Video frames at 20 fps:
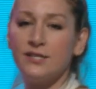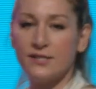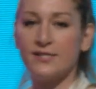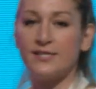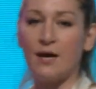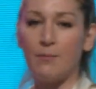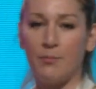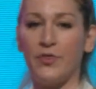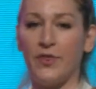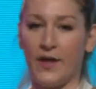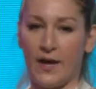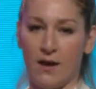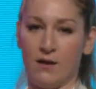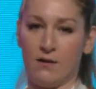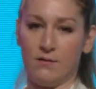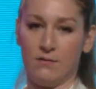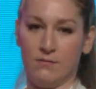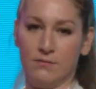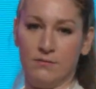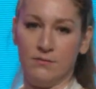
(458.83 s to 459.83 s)
something.
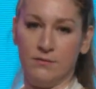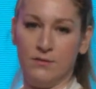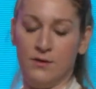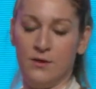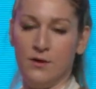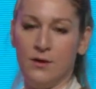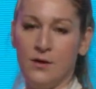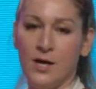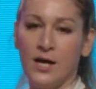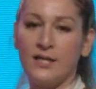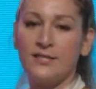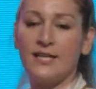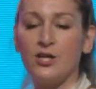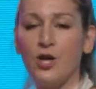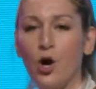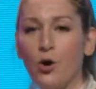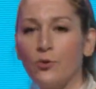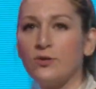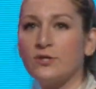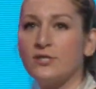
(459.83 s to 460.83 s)
Because I
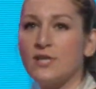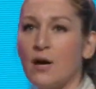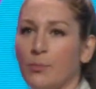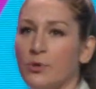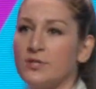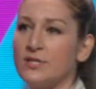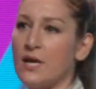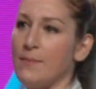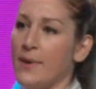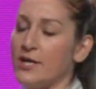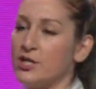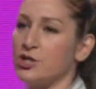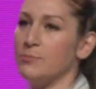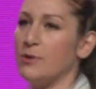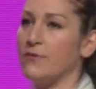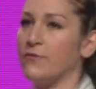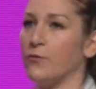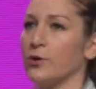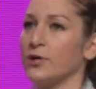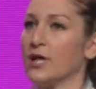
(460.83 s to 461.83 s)
know those numbers I mentioned
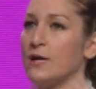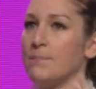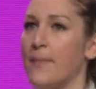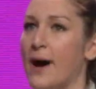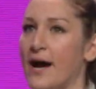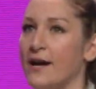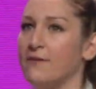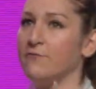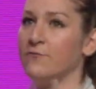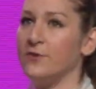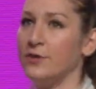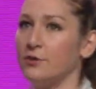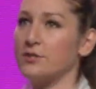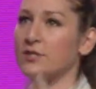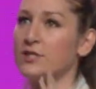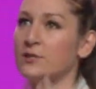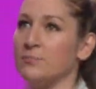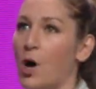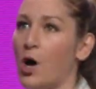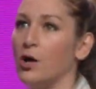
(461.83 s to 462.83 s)
before, they might feel
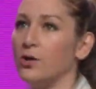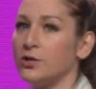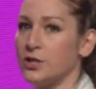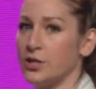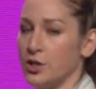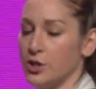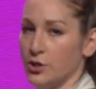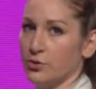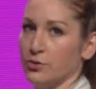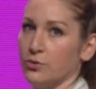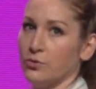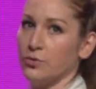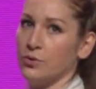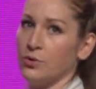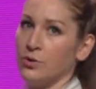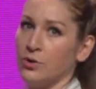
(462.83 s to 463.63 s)
small to you.